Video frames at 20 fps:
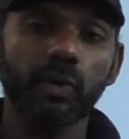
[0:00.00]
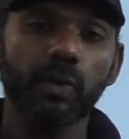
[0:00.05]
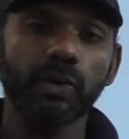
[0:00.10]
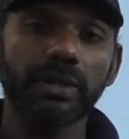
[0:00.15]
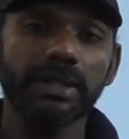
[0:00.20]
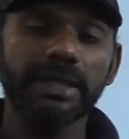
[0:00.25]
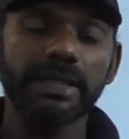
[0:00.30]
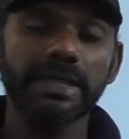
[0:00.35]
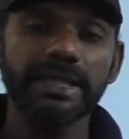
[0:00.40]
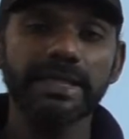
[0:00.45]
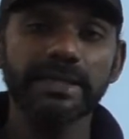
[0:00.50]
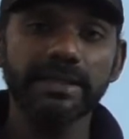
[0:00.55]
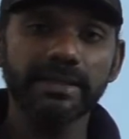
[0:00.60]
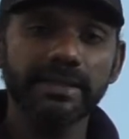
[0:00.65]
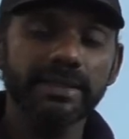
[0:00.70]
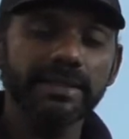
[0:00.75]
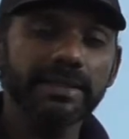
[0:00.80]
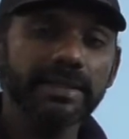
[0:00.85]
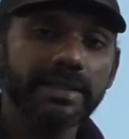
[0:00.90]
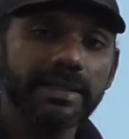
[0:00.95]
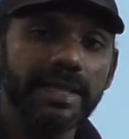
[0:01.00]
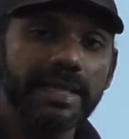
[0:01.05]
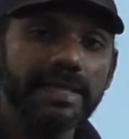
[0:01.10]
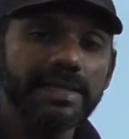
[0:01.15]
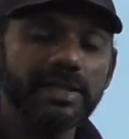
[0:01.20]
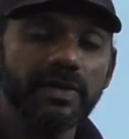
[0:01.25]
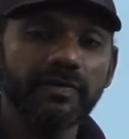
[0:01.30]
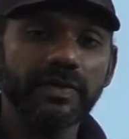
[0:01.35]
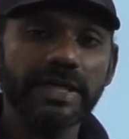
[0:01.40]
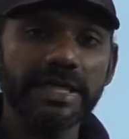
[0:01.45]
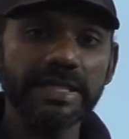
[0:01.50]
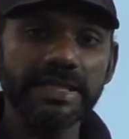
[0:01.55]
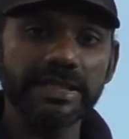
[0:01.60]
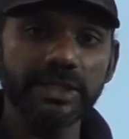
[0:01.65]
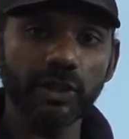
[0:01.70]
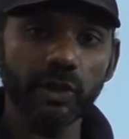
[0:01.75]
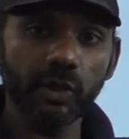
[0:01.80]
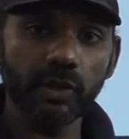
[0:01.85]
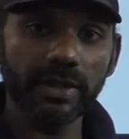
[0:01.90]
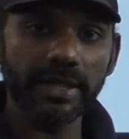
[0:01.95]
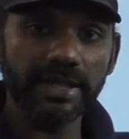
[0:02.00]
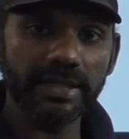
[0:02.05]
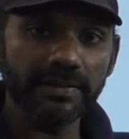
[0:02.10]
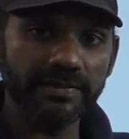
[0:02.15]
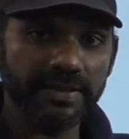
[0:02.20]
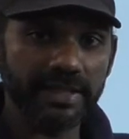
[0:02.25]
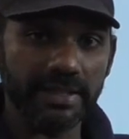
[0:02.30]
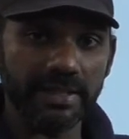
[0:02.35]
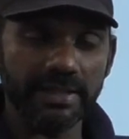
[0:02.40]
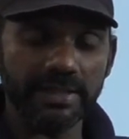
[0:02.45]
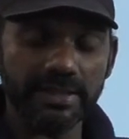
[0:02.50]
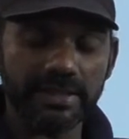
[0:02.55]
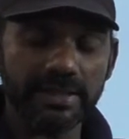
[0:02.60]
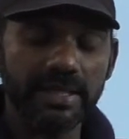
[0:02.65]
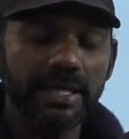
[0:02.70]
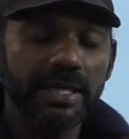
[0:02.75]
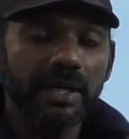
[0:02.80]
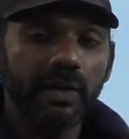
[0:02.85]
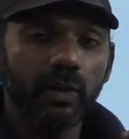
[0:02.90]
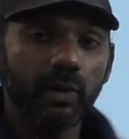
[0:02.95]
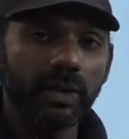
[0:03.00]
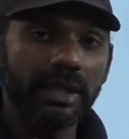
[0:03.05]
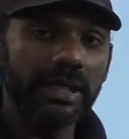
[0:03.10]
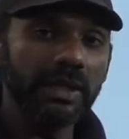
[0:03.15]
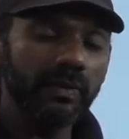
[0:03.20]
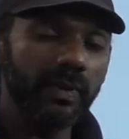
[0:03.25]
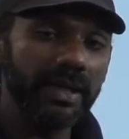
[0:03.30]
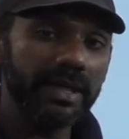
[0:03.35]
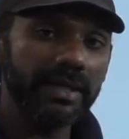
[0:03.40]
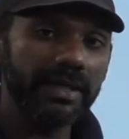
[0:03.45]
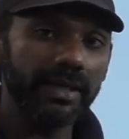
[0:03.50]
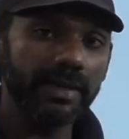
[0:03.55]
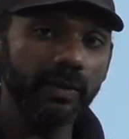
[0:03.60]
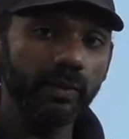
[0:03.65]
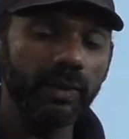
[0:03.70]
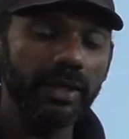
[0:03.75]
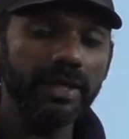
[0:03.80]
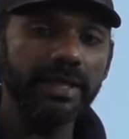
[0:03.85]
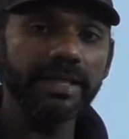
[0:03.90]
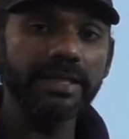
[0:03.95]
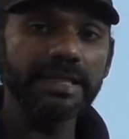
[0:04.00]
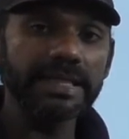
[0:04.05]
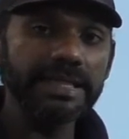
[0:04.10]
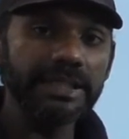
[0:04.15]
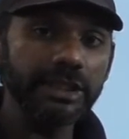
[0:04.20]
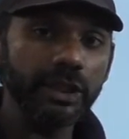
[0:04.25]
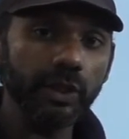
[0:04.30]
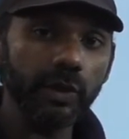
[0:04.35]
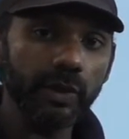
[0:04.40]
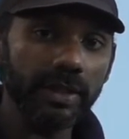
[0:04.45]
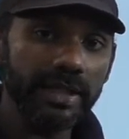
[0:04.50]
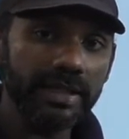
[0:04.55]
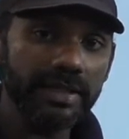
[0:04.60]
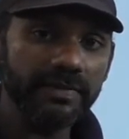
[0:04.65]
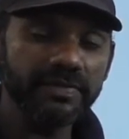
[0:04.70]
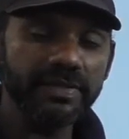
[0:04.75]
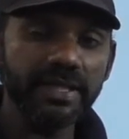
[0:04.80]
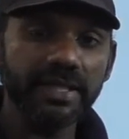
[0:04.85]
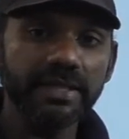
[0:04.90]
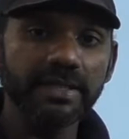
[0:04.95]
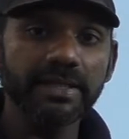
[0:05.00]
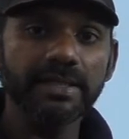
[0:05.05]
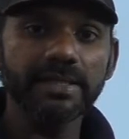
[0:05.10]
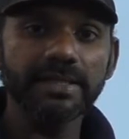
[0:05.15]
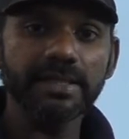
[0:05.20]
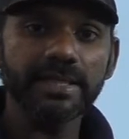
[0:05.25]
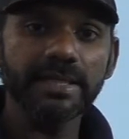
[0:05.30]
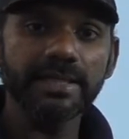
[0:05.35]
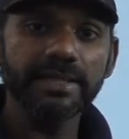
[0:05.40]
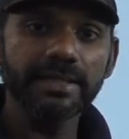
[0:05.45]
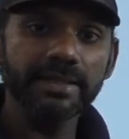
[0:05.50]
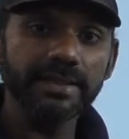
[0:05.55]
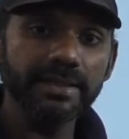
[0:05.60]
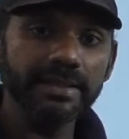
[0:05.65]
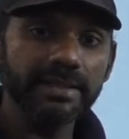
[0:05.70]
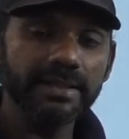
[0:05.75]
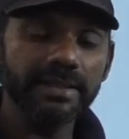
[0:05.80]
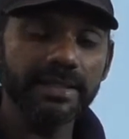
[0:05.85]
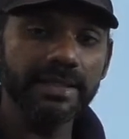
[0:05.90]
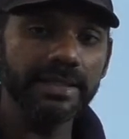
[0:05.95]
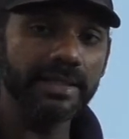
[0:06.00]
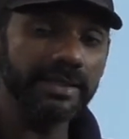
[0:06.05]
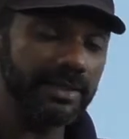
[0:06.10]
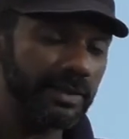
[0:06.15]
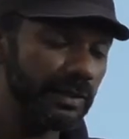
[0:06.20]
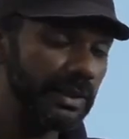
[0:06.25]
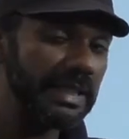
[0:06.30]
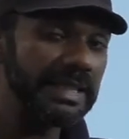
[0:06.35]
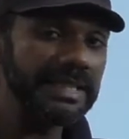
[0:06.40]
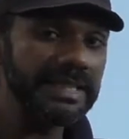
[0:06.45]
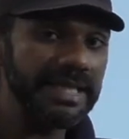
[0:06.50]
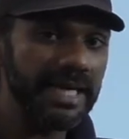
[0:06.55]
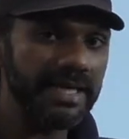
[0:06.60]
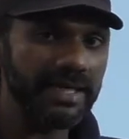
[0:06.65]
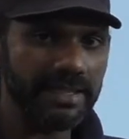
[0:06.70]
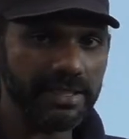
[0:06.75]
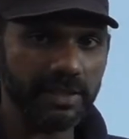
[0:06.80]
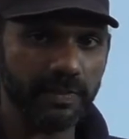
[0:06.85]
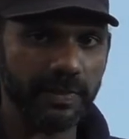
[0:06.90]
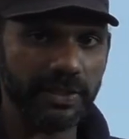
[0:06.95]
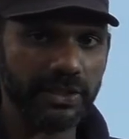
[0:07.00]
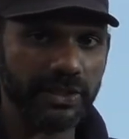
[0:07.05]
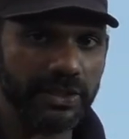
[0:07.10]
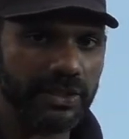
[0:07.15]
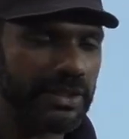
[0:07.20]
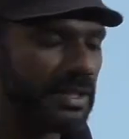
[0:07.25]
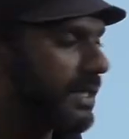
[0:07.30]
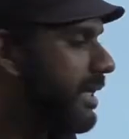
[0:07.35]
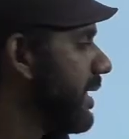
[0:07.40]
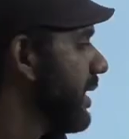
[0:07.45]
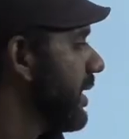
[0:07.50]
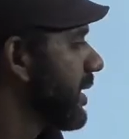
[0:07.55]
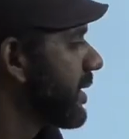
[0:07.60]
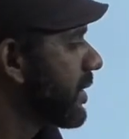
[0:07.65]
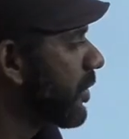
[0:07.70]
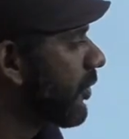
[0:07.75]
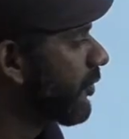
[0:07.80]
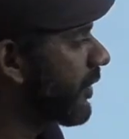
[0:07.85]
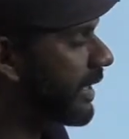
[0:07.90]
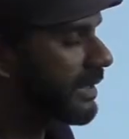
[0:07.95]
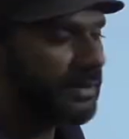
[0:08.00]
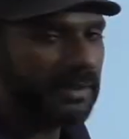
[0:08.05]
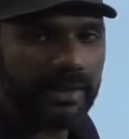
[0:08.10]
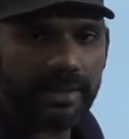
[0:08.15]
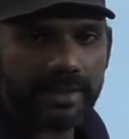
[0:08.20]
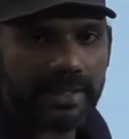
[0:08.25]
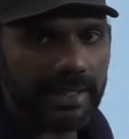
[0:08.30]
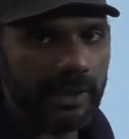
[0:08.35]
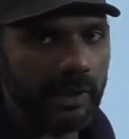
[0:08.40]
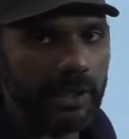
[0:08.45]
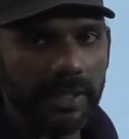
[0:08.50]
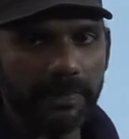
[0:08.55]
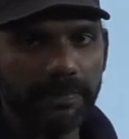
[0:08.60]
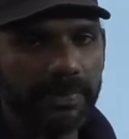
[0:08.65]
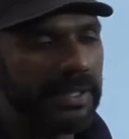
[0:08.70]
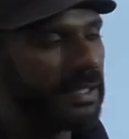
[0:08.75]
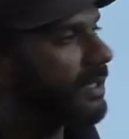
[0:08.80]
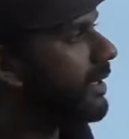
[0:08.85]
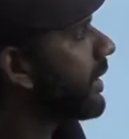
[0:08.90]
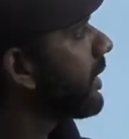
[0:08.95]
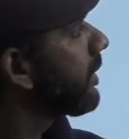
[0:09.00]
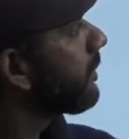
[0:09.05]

only in the case of an interrogative sentence. Only while converting an interrogative sentence to the indirect speech. So whether cannot appear here